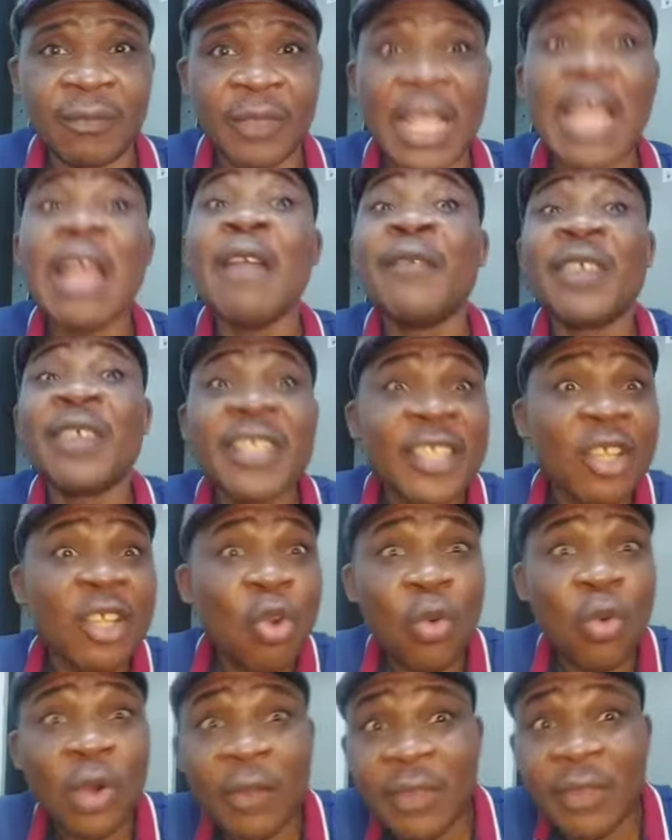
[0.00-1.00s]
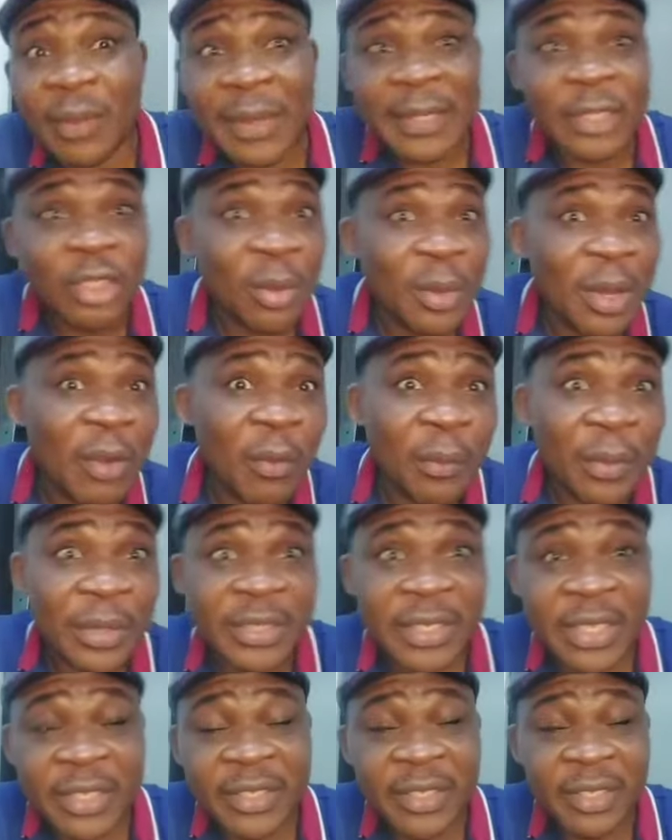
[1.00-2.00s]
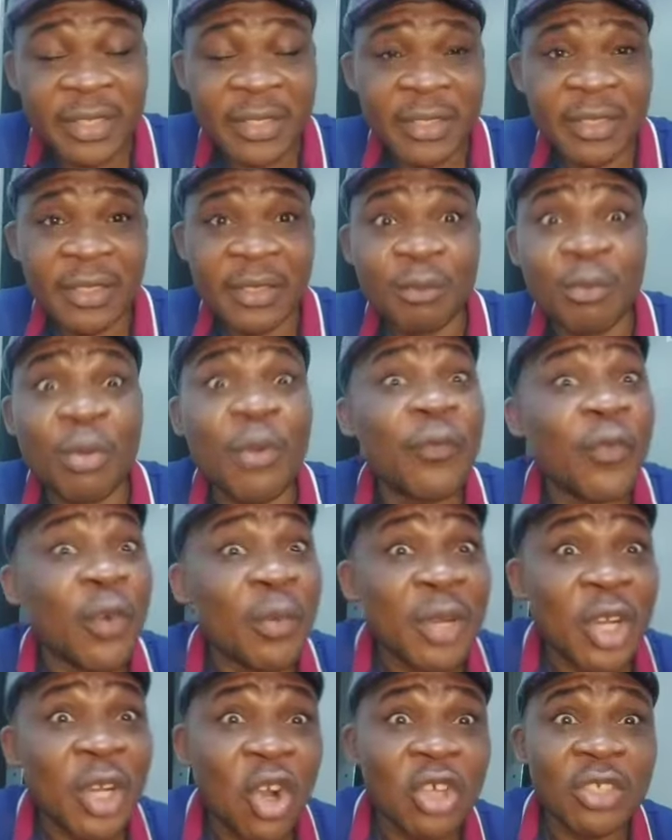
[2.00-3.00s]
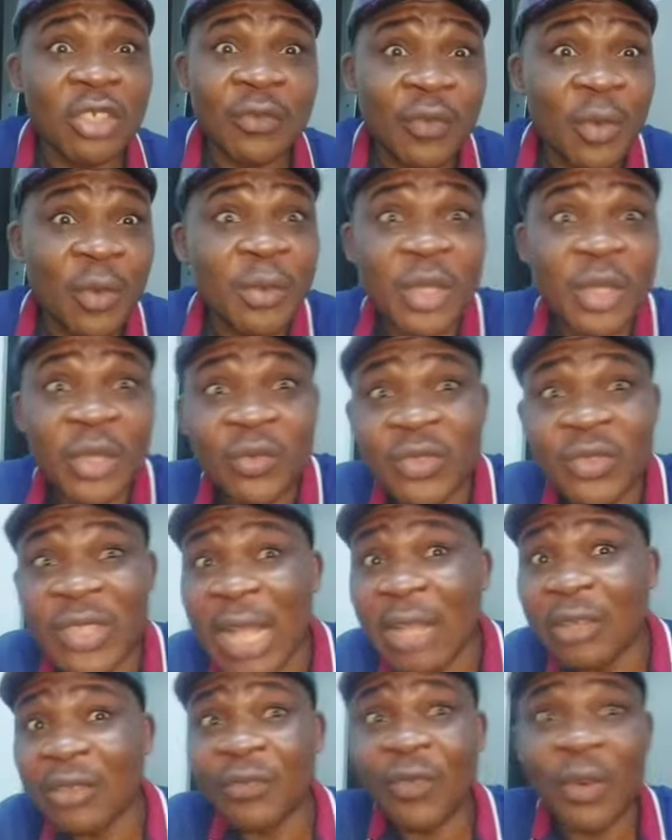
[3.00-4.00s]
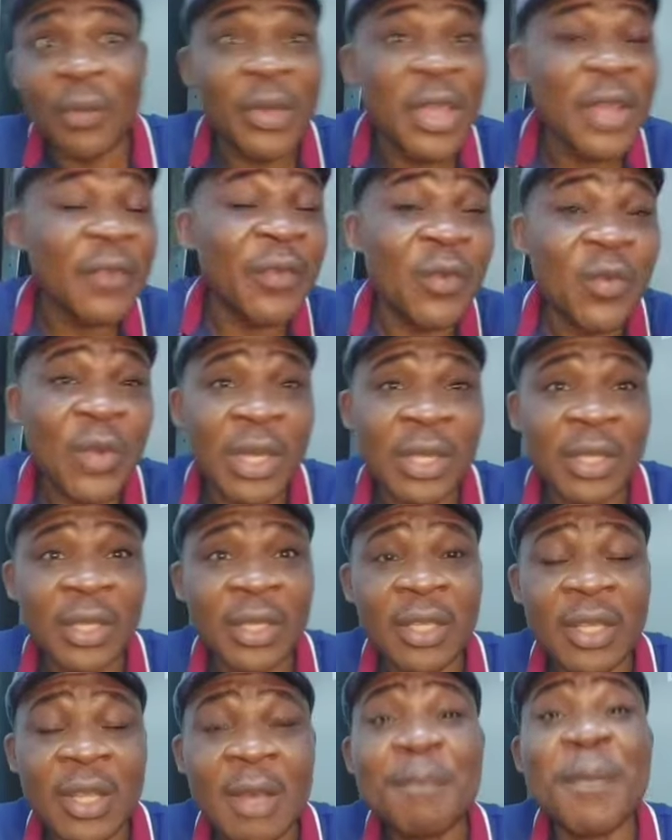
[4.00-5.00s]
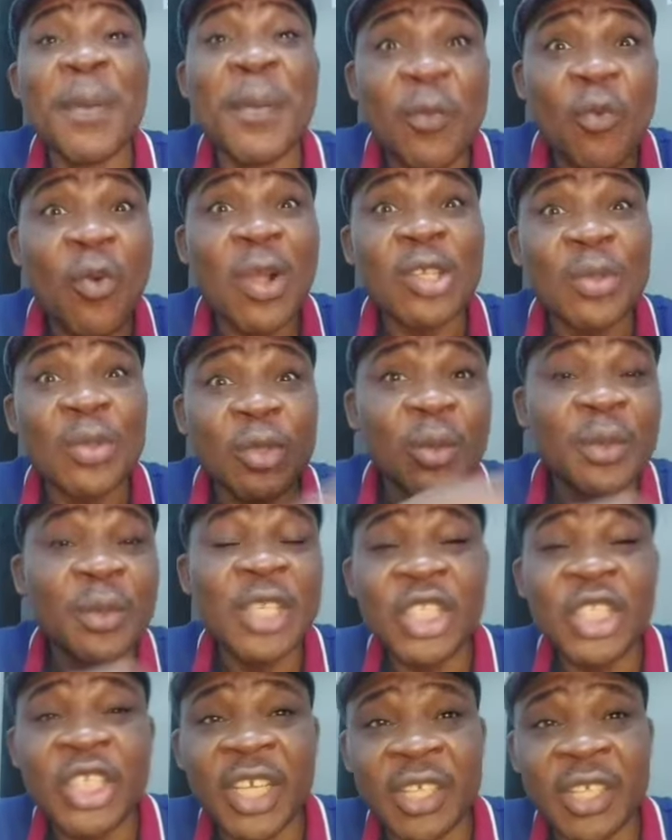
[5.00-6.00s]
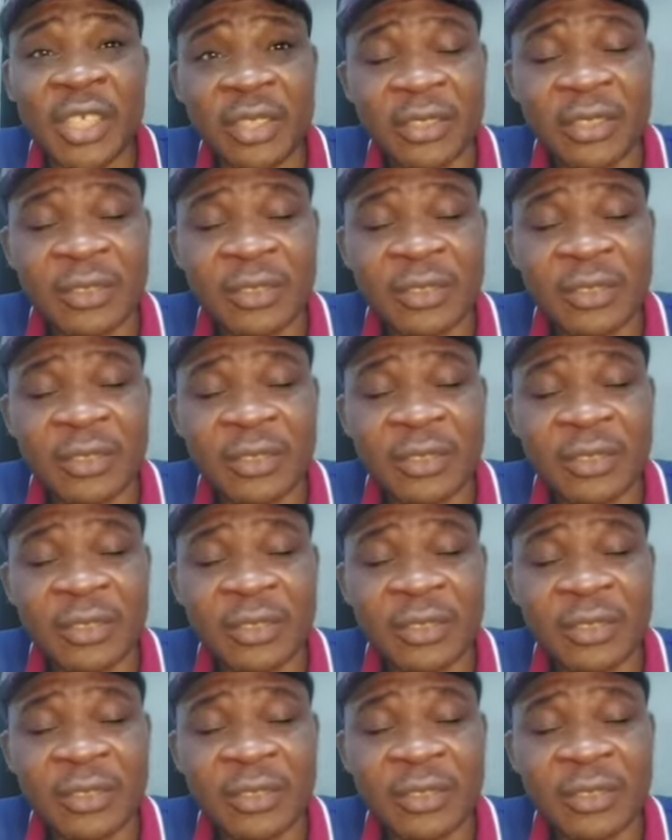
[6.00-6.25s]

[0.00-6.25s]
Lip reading: Every single one of them that is coming out for presidency, both from the north, from the south, from everywhere, people who are supposed to be in jail.